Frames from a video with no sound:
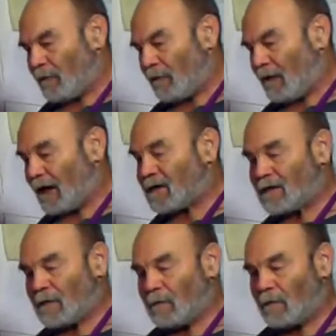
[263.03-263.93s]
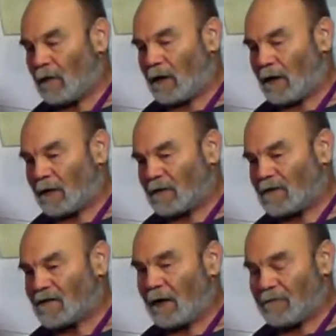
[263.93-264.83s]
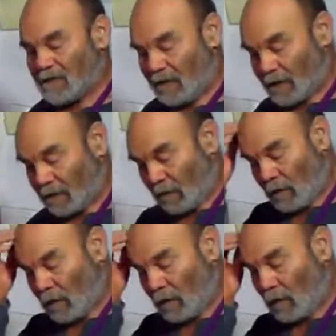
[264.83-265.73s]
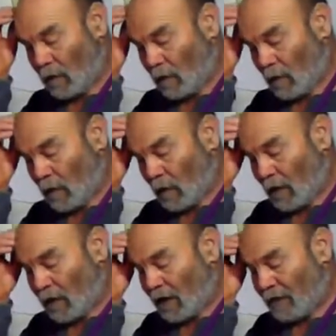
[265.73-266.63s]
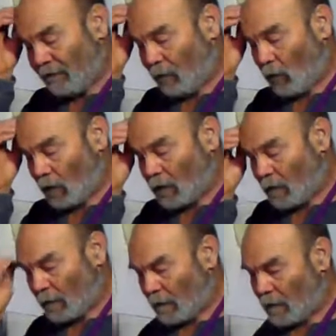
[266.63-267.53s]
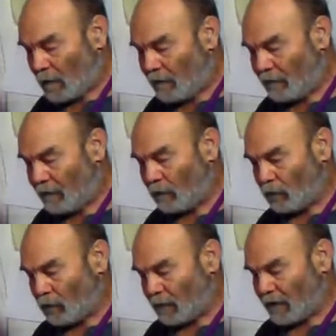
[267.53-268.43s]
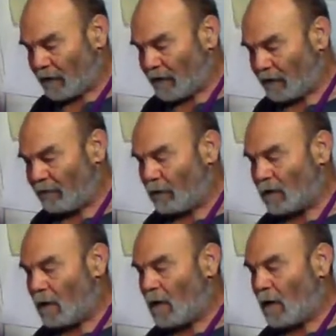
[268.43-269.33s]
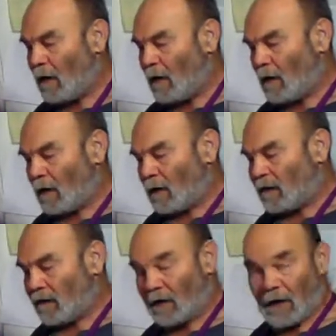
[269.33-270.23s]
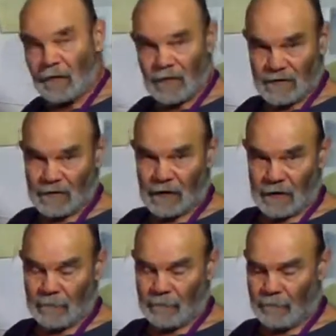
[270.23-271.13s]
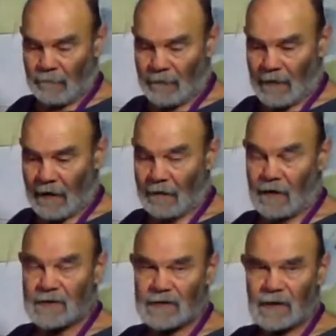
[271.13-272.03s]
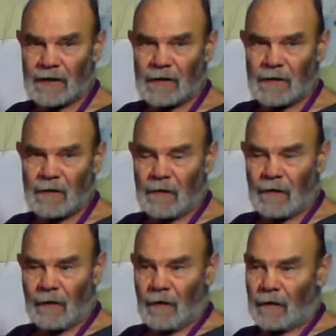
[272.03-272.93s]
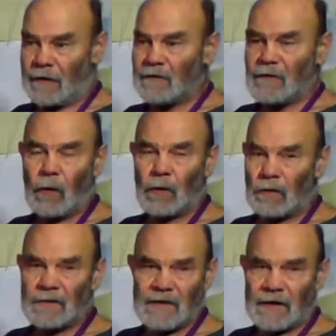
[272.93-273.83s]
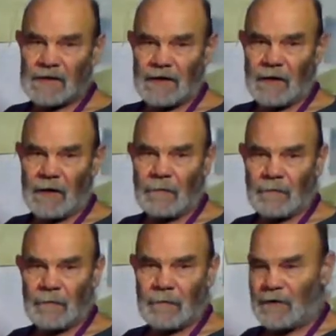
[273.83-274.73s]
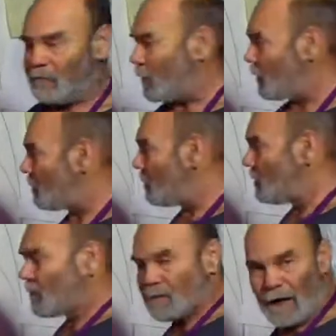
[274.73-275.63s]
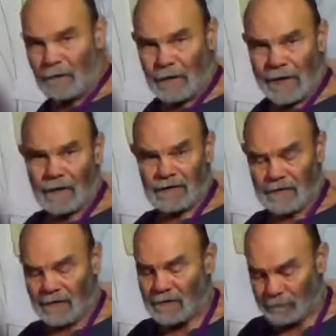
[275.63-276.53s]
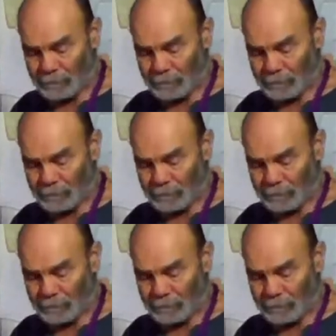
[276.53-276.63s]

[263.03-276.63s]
Next steps in, Kent Ford, Vera Rubin and Kent Ford did another study, and they studied in total 60 different spiral galaxies.